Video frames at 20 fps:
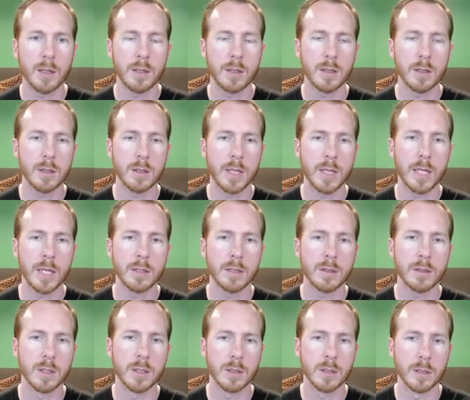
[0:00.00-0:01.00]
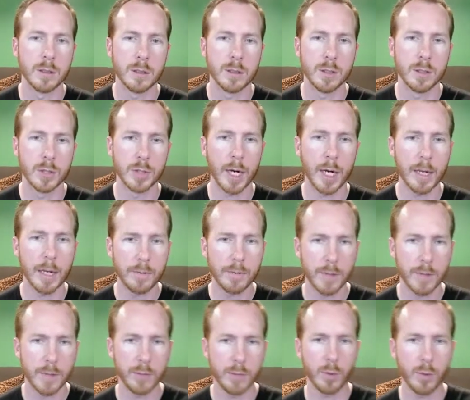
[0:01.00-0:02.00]
hit the drive
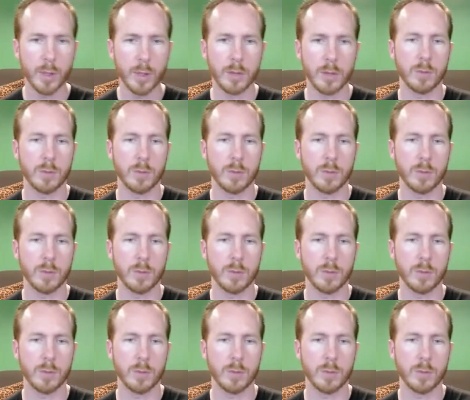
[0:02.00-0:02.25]
endpoint,